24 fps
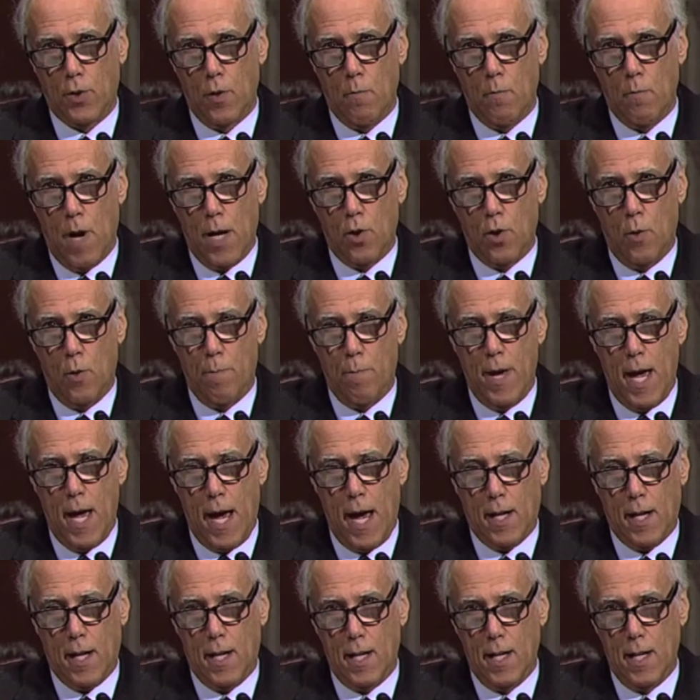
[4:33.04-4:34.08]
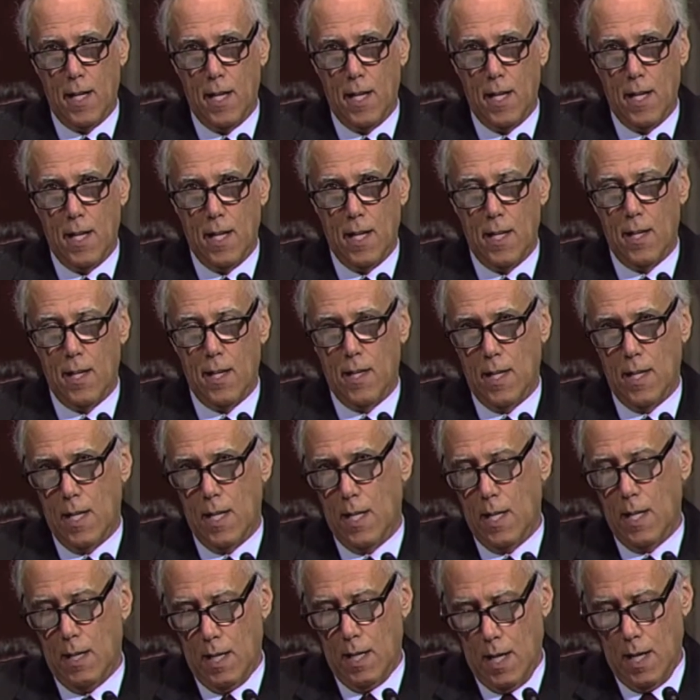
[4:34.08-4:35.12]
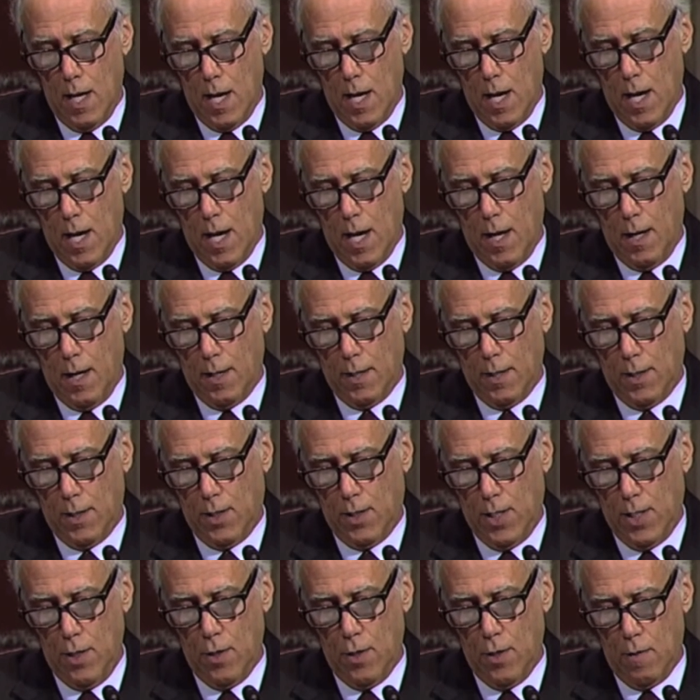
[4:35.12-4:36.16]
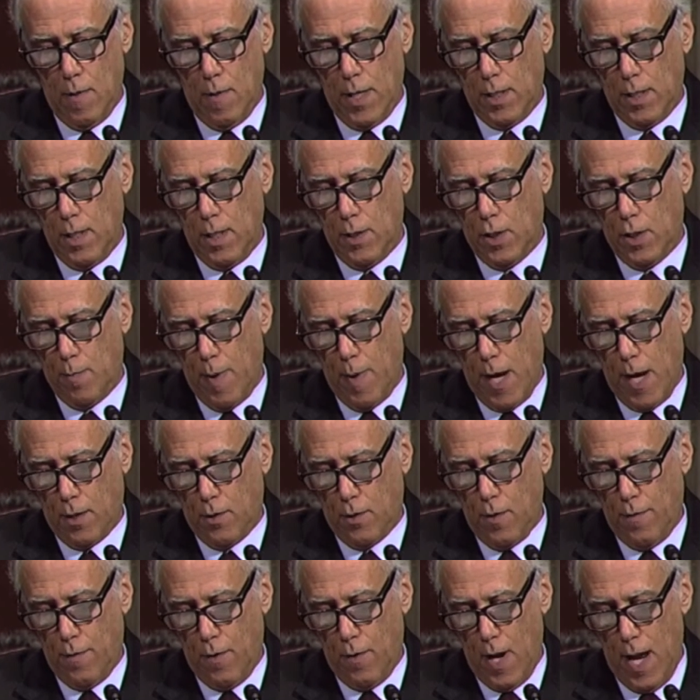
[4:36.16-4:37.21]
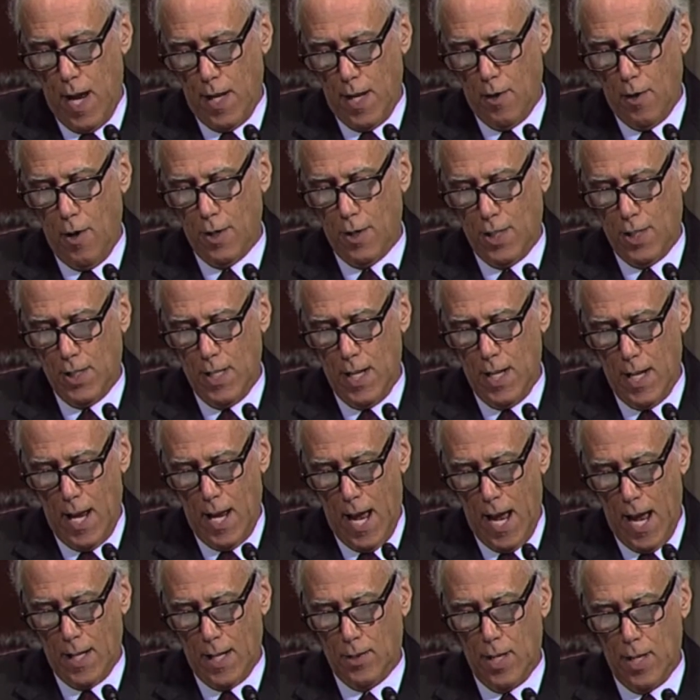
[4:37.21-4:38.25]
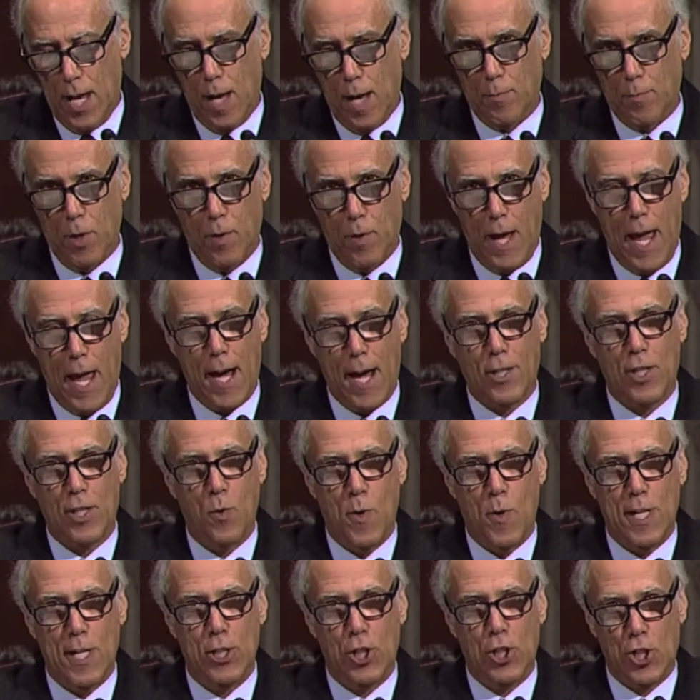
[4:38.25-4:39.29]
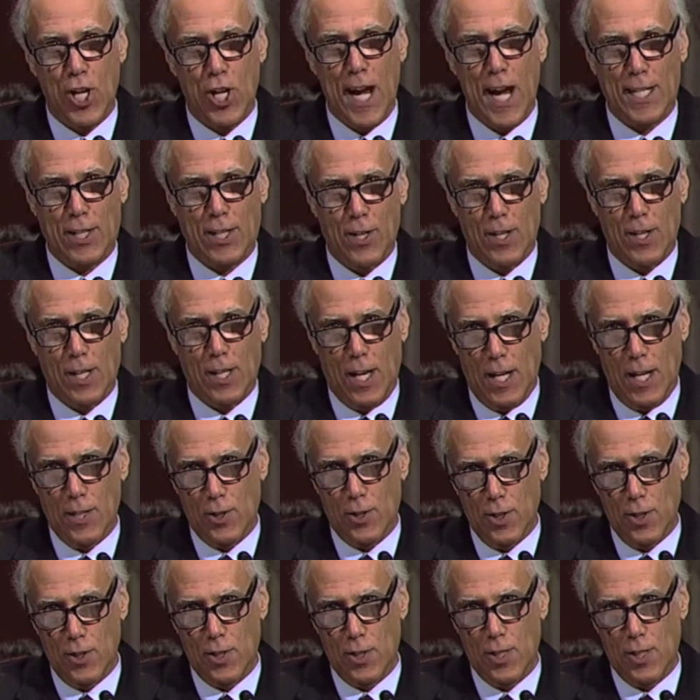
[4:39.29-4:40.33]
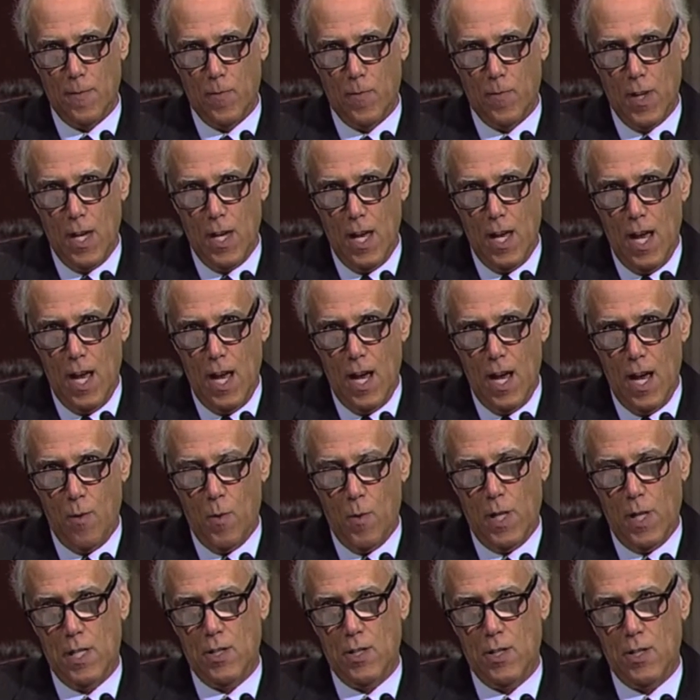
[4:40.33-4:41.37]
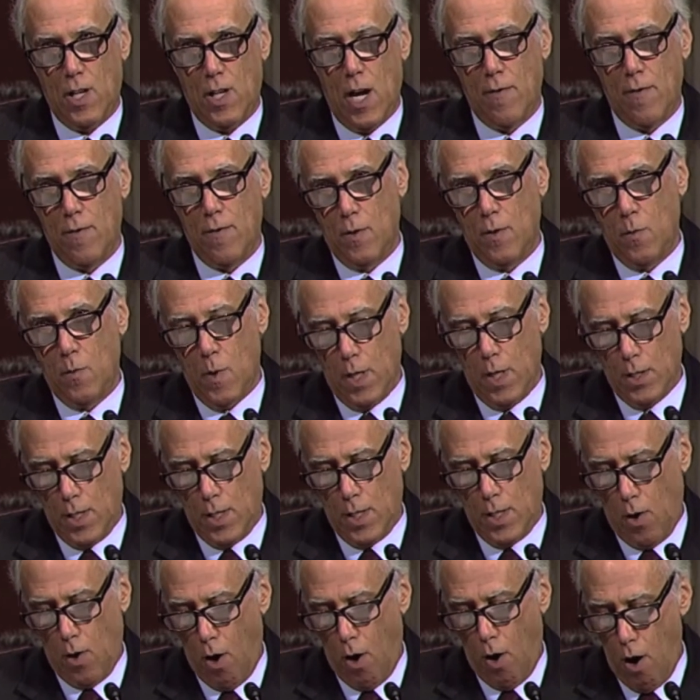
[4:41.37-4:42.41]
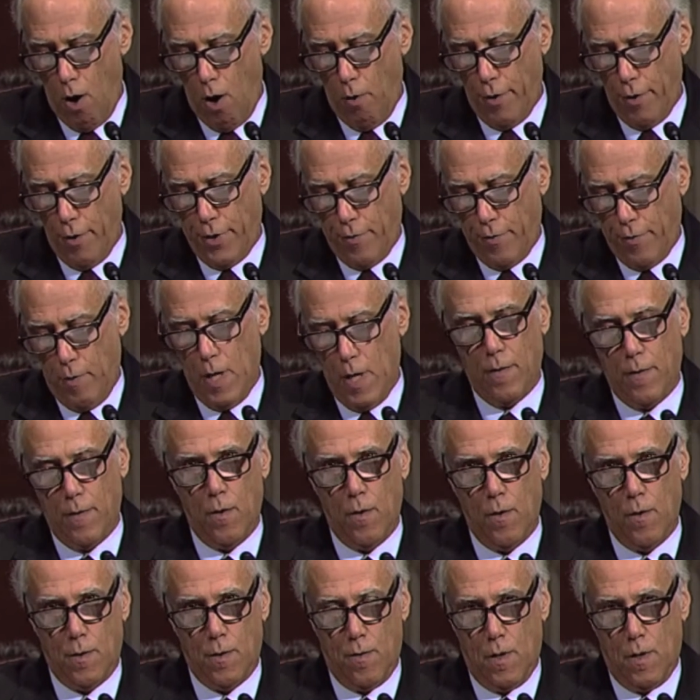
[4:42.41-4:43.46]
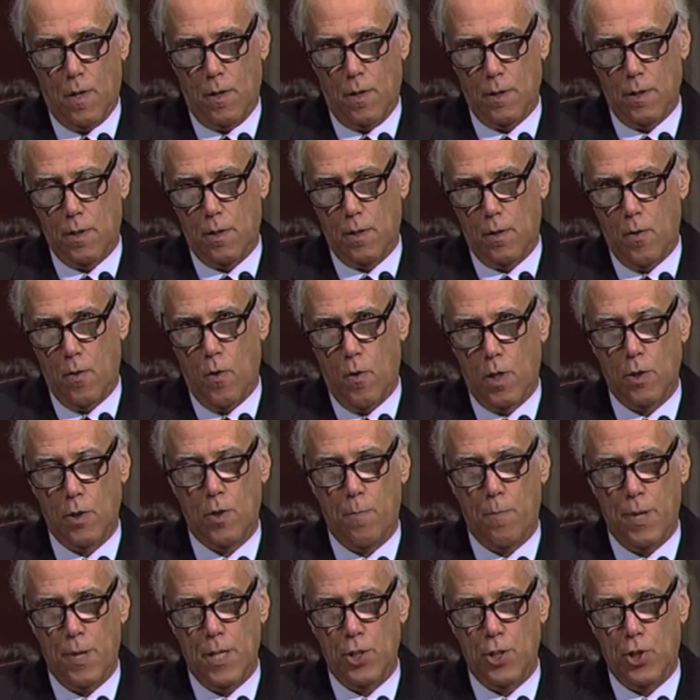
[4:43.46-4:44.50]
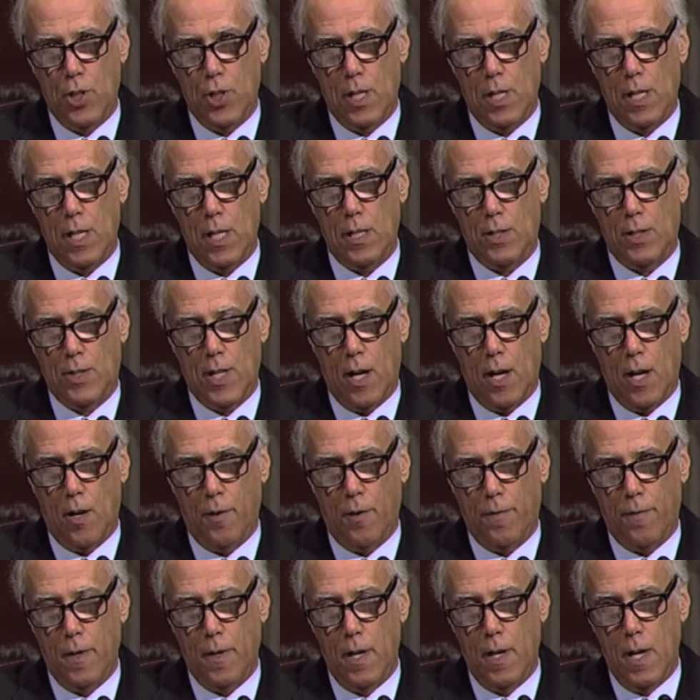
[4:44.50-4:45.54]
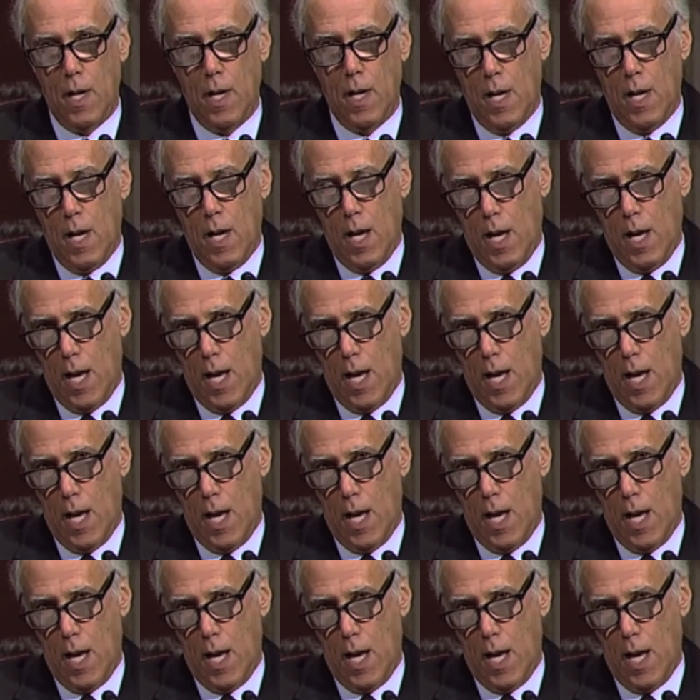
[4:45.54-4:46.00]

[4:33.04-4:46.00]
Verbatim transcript: Doctor Michael Peck, the uh, senior resident inspector for N R C at Diablo, actually went and checked the license. And what he discovered was that all three of those faults, according to P G and E itself,